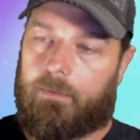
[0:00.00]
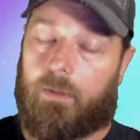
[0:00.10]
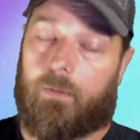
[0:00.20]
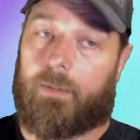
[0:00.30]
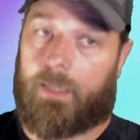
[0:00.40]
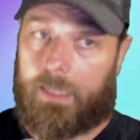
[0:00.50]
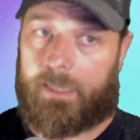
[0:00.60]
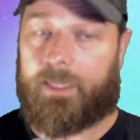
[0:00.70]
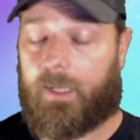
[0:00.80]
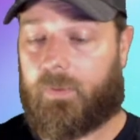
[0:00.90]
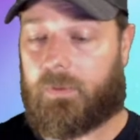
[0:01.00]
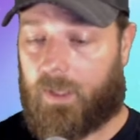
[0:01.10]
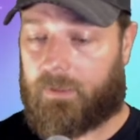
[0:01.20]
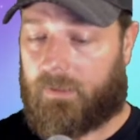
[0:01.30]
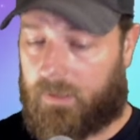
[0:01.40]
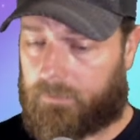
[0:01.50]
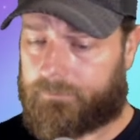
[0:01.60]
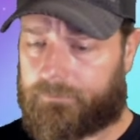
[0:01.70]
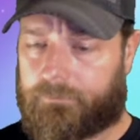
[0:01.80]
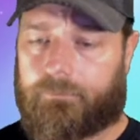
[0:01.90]
there would have been a lot of damage right there.
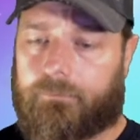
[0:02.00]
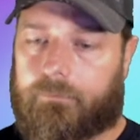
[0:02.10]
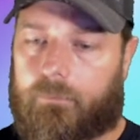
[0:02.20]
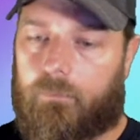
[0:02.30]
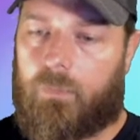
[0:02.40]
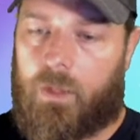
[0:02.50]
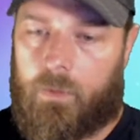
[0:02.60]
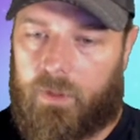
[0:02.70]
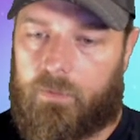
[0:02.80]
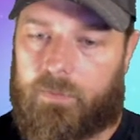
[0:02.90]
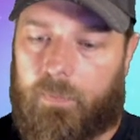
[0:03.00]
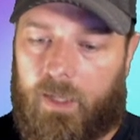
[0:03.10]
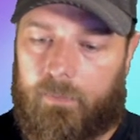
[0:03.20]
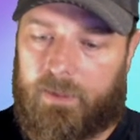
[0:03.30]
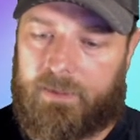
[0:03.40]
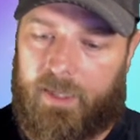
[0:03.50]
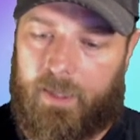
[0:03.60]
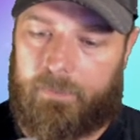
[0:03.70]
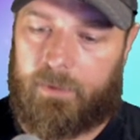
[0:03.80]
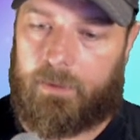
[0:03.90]
But he was probably
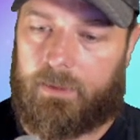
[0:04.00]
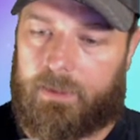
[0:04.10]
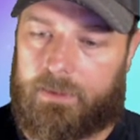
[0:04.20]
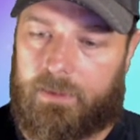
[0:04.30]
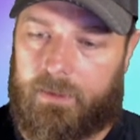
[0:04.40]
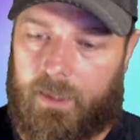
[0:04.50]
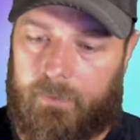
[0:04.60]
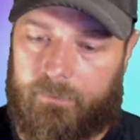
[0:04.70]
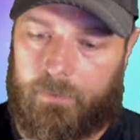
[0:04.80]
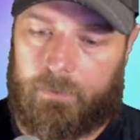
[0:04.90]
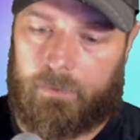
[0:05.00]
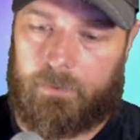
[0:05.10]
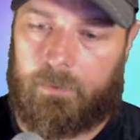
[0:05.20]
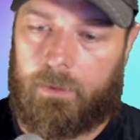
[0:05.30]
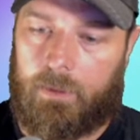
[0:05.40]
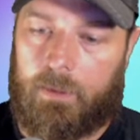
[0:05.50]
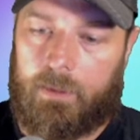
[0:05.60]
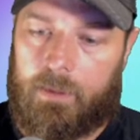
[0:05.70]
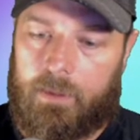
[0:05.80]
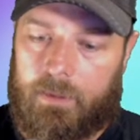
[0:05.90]
tapped on elixir, and I'm full.
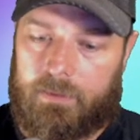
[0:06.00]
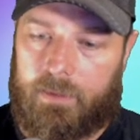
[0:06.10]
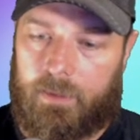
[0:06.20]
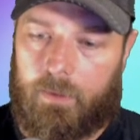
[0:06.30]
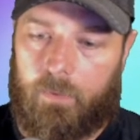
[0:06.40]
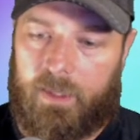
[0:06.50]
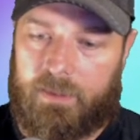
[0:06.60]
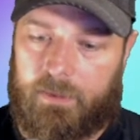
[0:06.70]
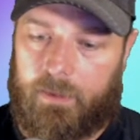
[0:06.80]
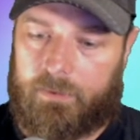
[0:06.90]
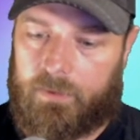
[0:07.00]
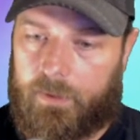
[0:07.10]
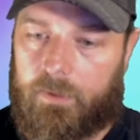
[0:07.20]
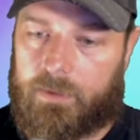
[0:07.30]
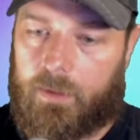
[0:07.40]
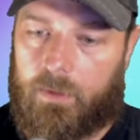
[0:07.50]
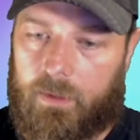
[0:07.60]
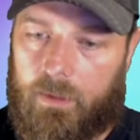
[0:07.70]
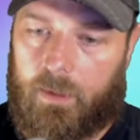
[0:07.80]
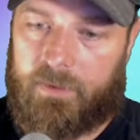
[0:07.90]
Sitting here wasting it, so I know his
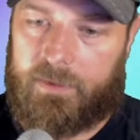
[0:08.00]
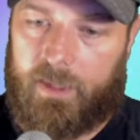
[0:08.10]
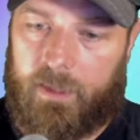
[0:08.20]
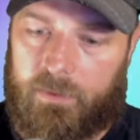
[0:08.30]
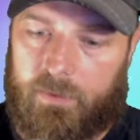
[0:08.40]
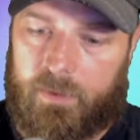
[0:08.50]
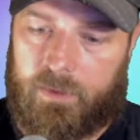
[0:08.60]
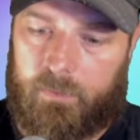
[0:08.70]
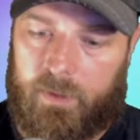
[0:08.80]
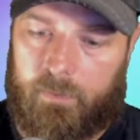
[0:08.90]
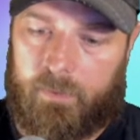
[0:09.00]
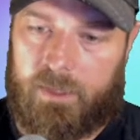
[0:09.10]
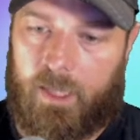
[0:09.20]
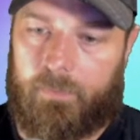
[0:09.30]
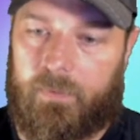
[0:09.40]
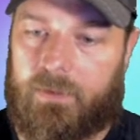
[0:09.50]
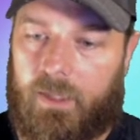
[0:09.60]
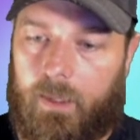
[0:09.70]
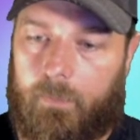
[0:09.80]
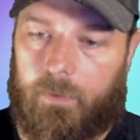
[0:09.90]
coconut army's down, so I should be able to chop this
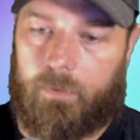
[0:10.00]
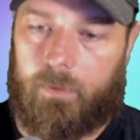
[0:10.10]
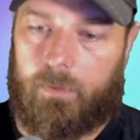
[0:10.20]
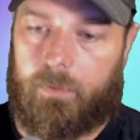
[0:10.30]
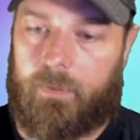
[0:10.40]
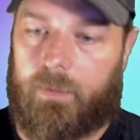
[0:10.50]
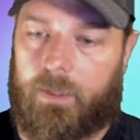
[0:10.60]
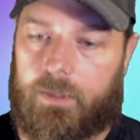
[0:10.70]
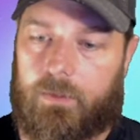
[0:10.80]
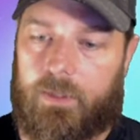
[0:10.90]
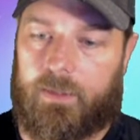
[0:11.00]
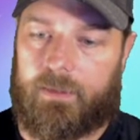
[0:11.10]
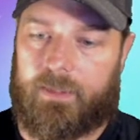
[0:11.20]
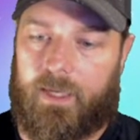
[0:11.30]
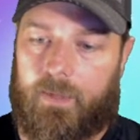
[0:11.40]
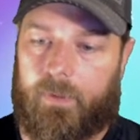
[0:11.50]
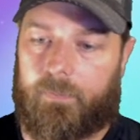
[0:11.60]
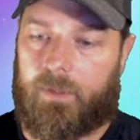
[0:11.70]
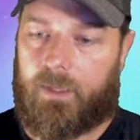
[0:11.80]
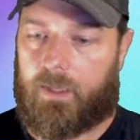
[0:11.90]
down. I'm going to throw the 3 monkey tree at the top
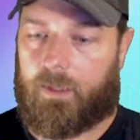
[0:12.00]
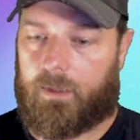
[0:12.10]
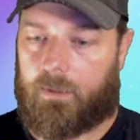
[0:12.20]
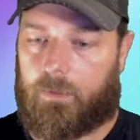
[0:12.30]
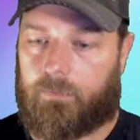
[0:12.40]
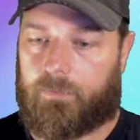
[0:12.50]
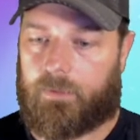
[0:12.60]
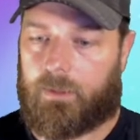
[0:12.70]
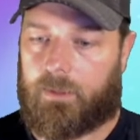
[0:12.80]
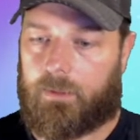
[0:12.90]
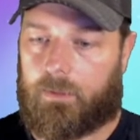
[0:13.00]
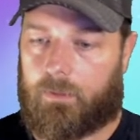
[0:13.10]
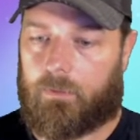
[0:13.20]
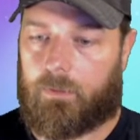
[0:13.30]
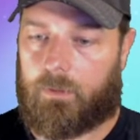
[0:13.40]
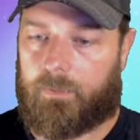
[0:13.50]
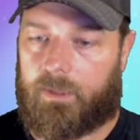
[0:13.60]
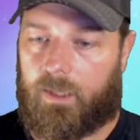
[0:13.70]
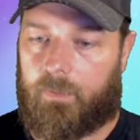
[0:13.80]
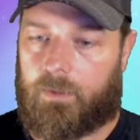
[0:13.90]
up there and hopefully do a little bit of
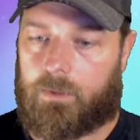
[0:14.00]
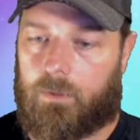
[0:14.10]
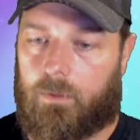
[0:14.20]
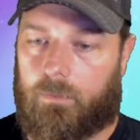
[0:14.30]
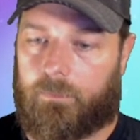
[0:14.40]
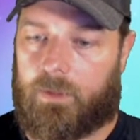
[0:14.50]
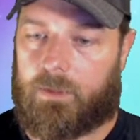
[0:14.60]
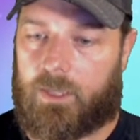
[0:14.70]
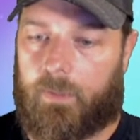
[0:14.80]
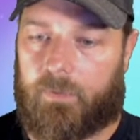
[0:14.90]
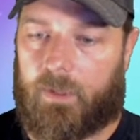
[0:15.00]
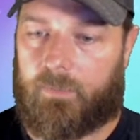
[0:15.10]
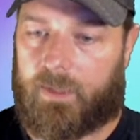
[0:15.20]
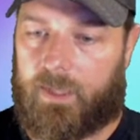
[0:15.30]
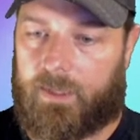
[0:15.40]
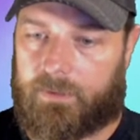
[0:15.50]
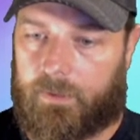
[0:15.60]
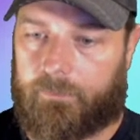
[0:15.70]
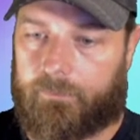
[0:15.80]
damage. Nope, he chopped all my guys up.